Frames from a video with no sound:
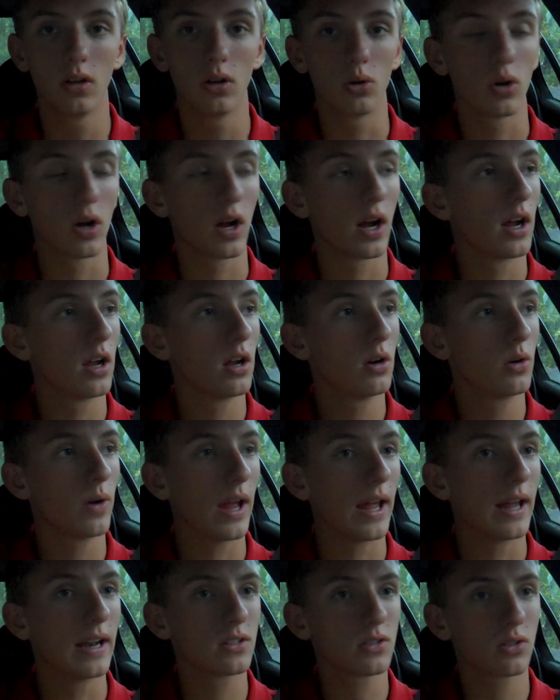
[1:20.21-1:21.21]
Ohio,
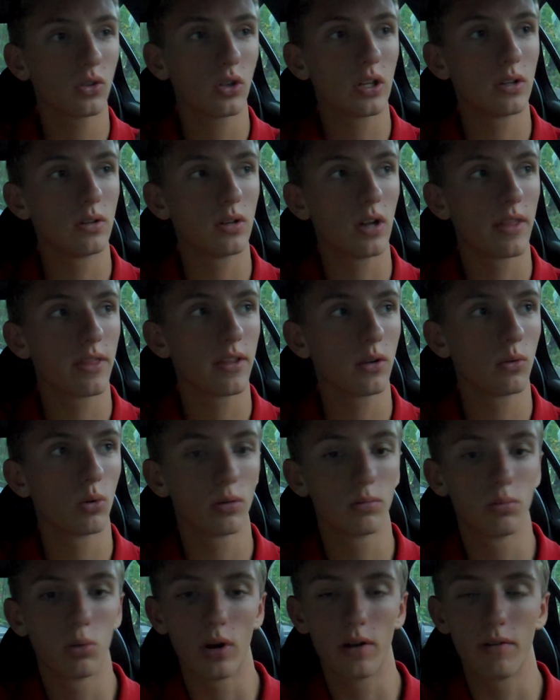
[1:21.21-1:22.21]
and it's only, I think,
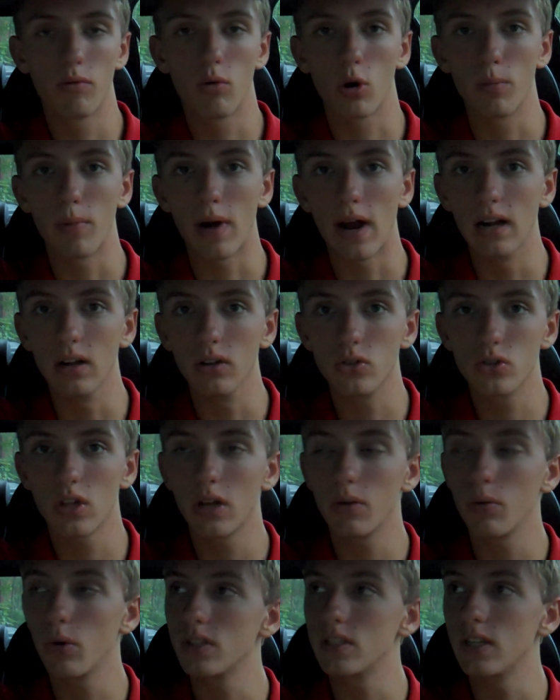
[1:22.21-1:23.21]
one point four miles, so
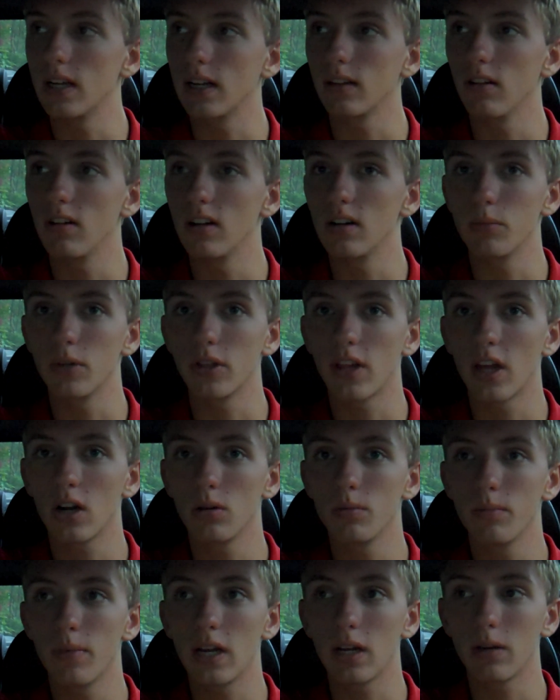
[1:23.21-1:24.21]
that won't take long, but
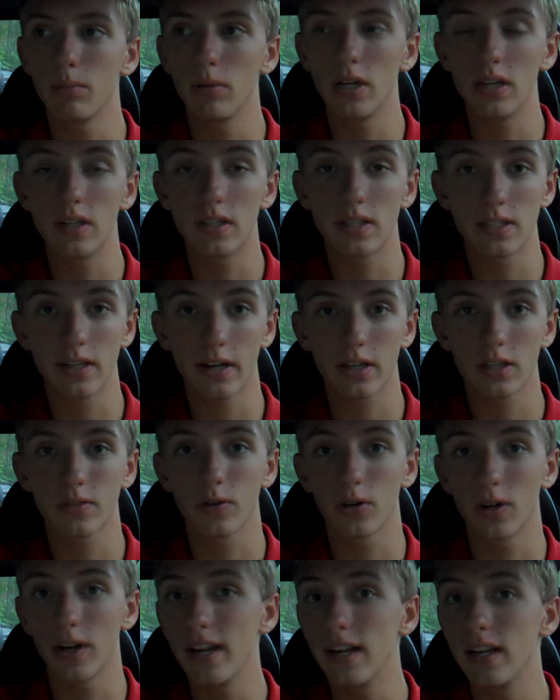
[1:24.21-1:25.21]
that'll make me six
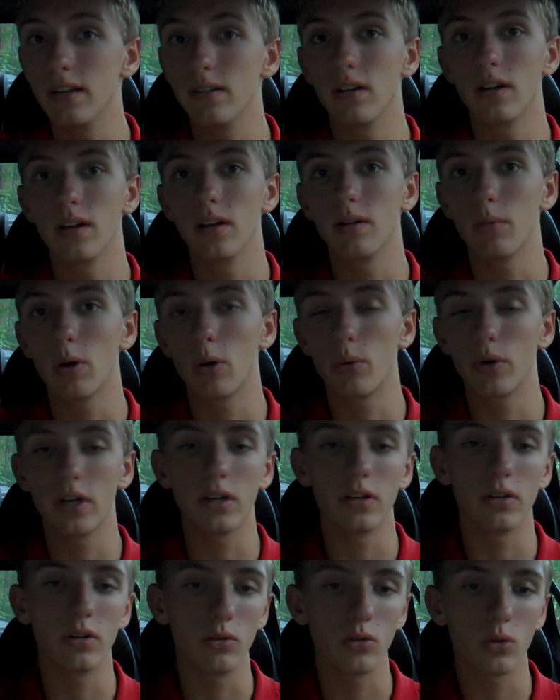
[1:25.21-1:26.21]
for eight, uh, but we
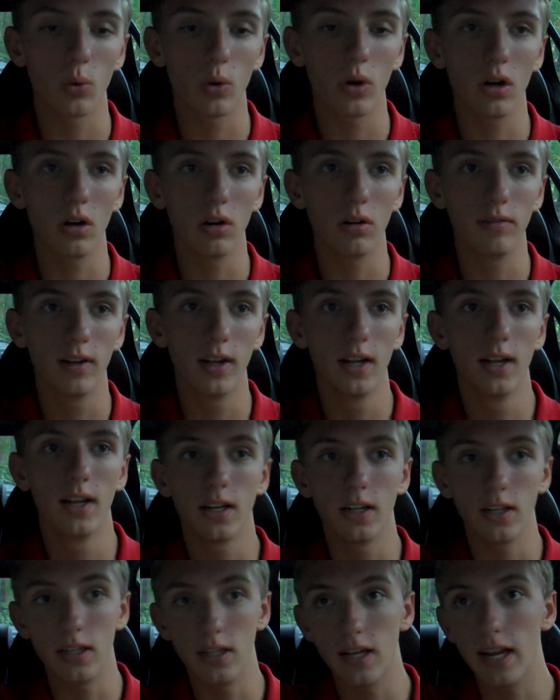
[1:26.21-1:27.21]
need to do twelve.
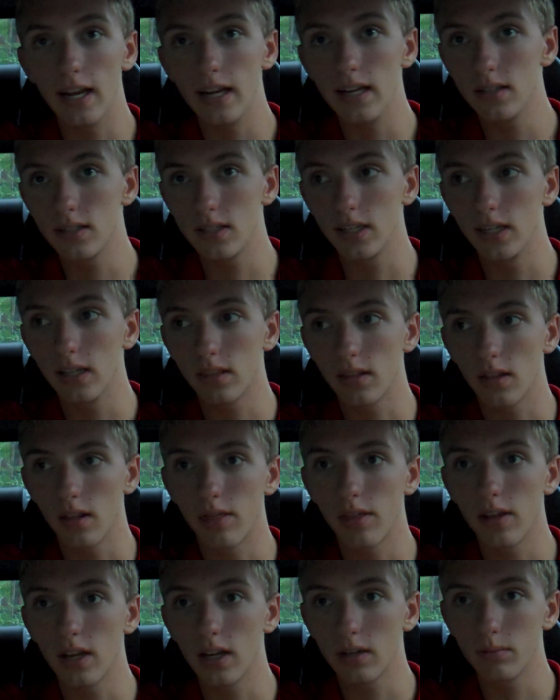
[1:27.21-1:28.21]
You need eight to get the
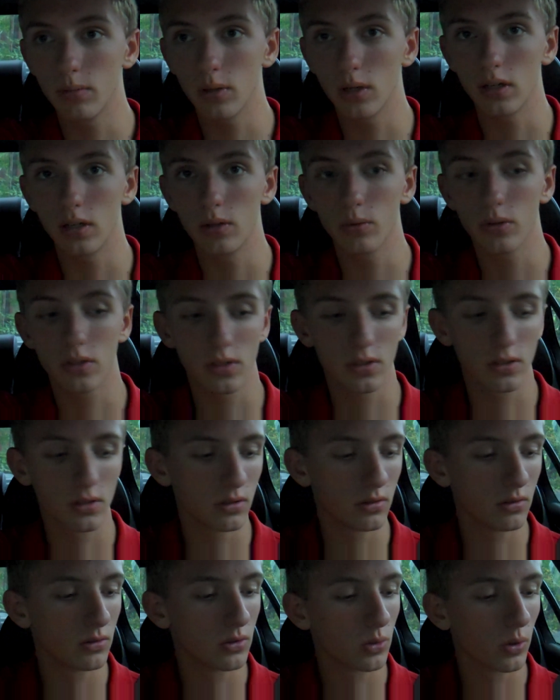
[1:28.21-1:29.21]
thing, but he wants us
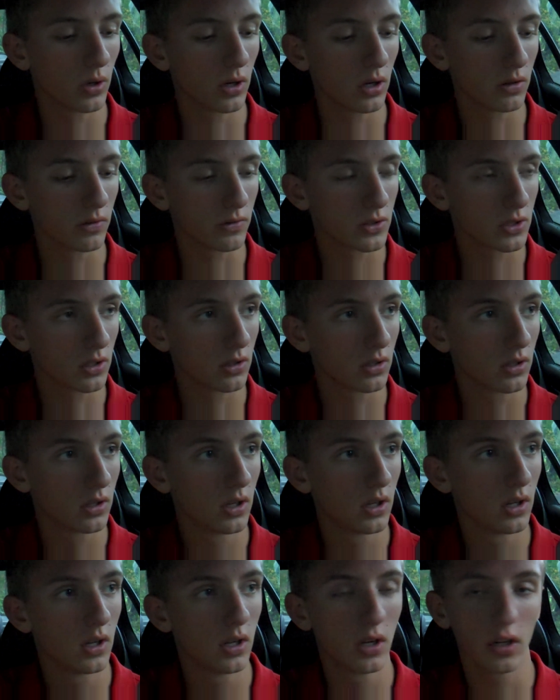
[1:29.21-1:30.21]
to do twelve, so
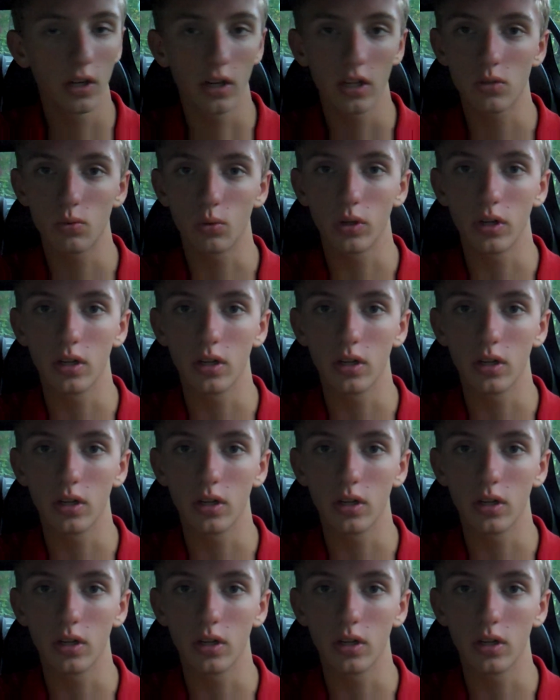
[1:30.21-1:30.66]
guess we'll